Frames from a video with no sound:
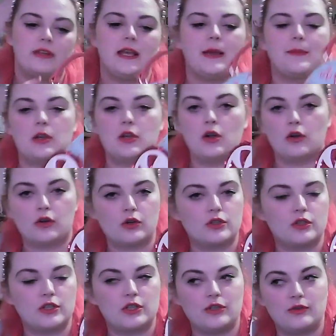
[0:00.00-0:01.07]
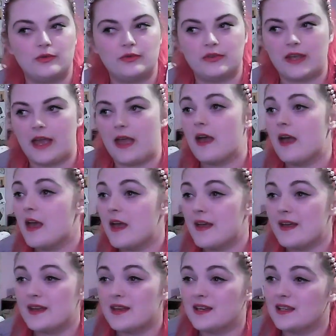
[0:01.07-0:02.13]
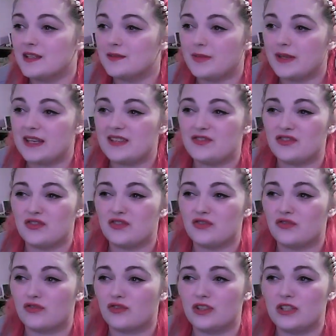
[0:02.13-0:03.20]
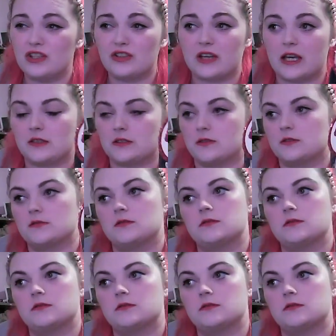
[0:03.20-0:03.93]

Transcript: Am I not going to use it? But it's, look at all.